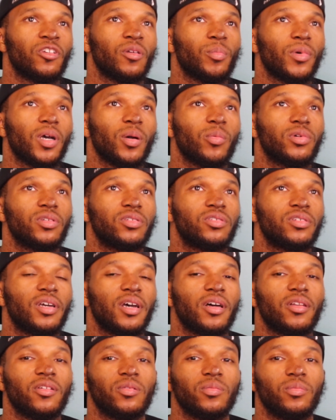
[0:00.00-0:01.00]
Something I would
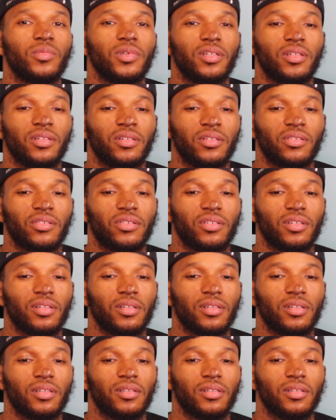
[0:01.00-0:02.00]
tell him is,
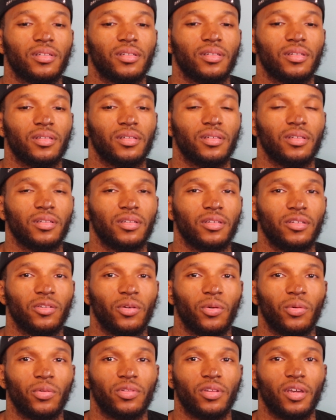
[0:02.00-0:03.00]

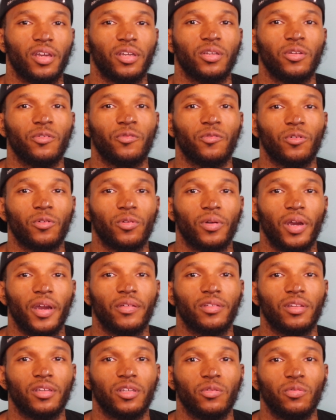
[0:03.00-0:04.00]
thank you for
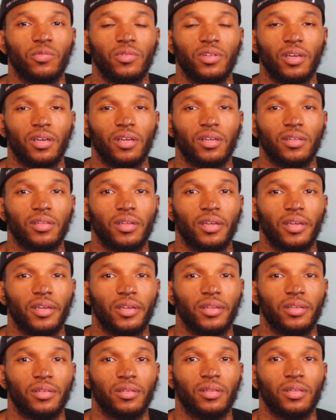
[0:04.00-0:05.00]
everything you've done,
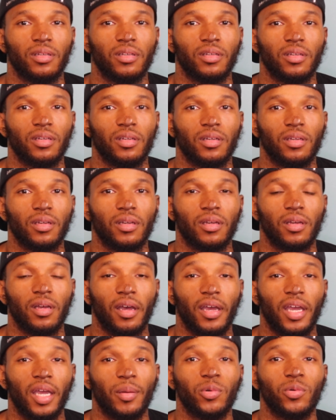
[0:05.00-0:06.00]
and
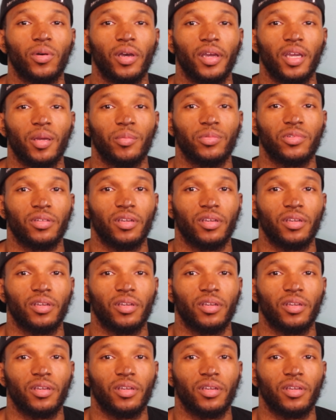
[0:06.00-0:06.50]
I am who I am